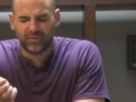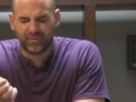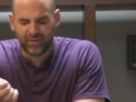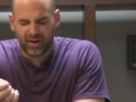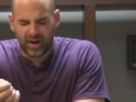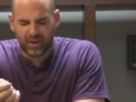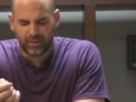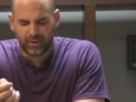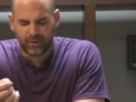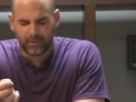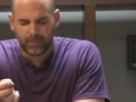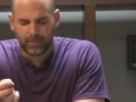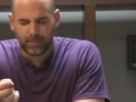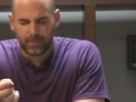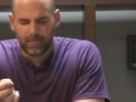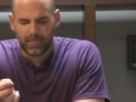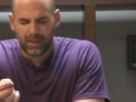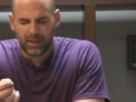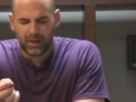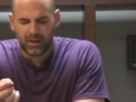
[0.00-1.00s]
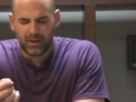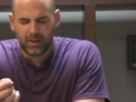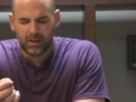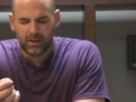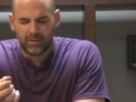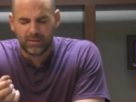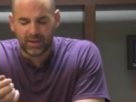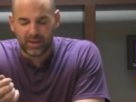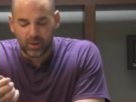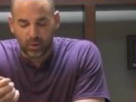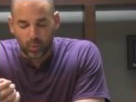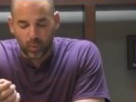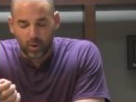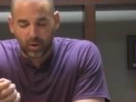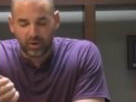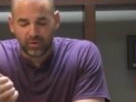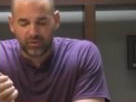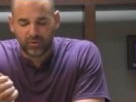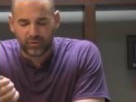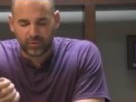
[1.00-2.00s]
Father, that your
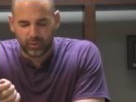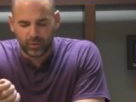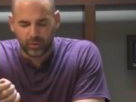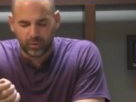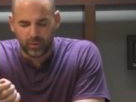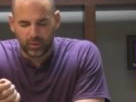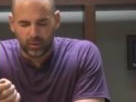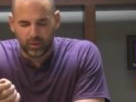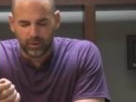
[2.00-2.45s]
word is true,